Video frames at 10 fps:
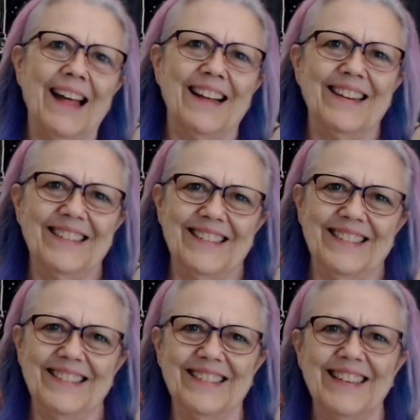
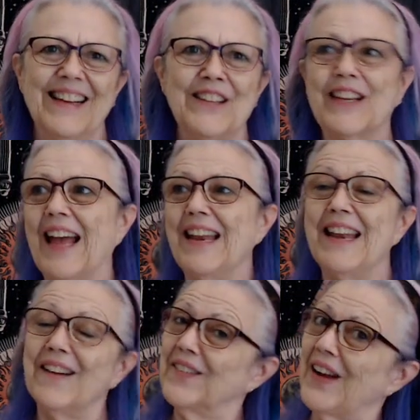You can
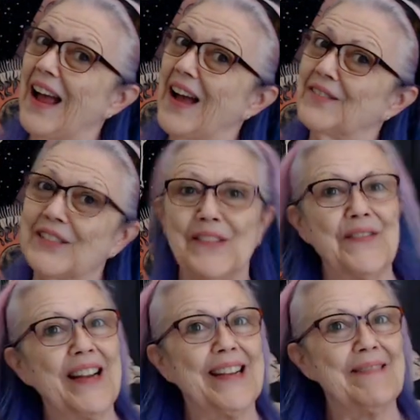never have too
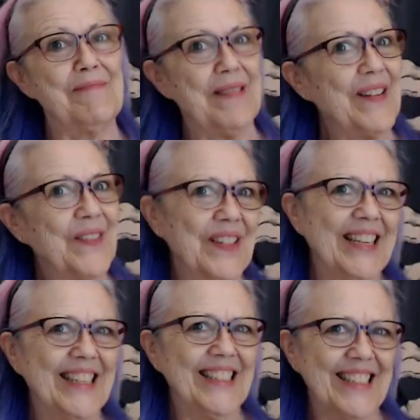many
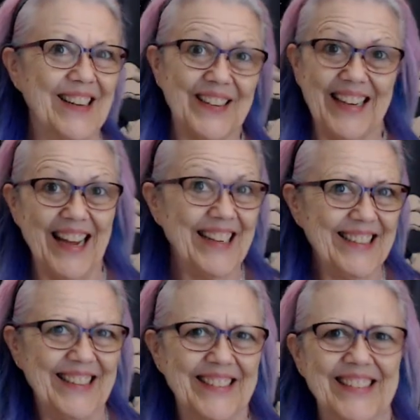epiphanies, now can
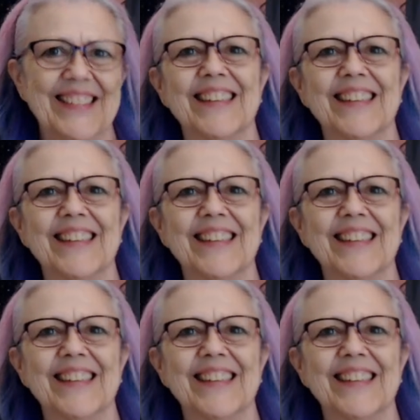you?